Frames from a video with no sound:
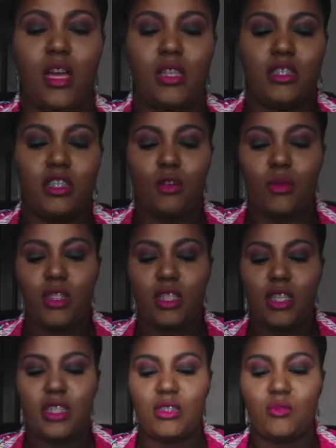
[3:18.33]
So with
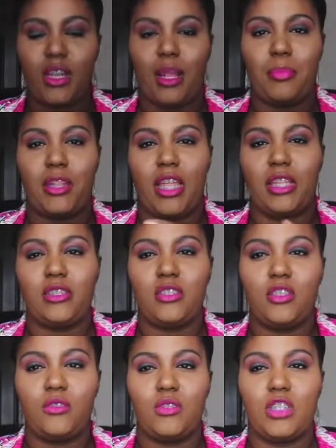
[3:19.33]
this, what I plan to
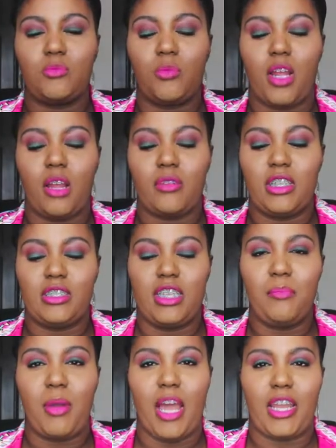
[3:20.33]
do is probably
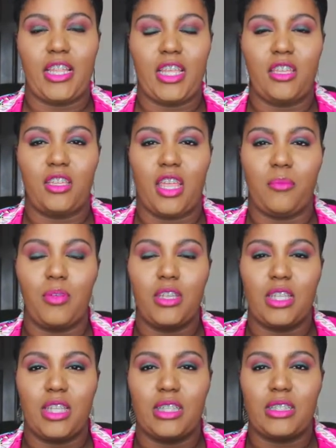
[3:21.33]
depotting it and
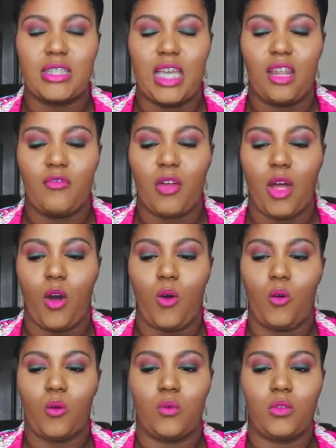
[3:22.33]
putting it inside of an
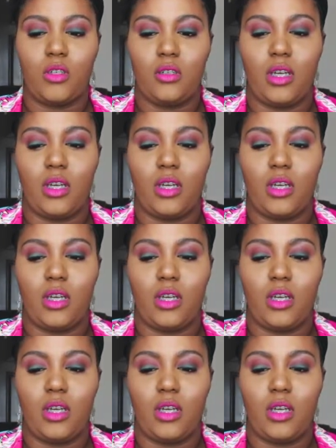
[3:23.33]
old